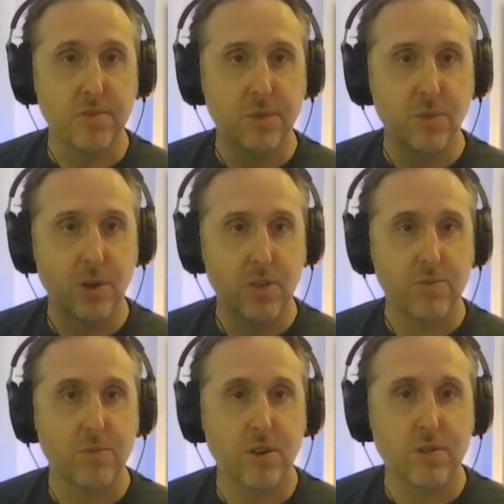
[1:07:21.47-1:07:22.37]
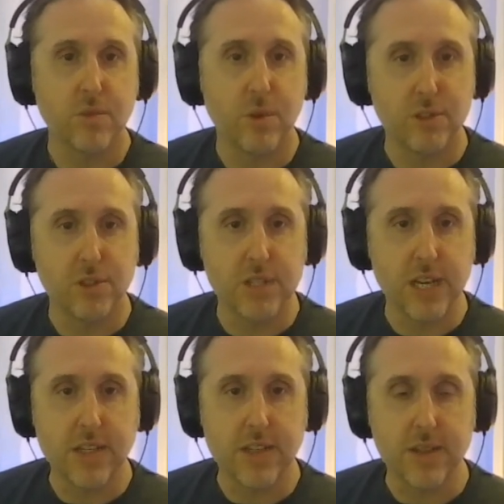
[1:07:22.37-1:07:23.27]
but what would you
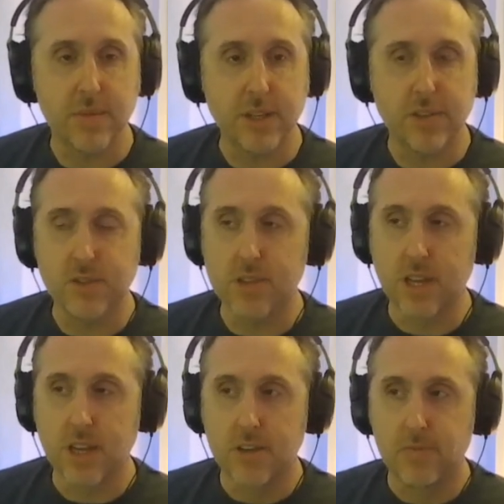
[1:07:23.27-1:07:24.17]
say to somebody who's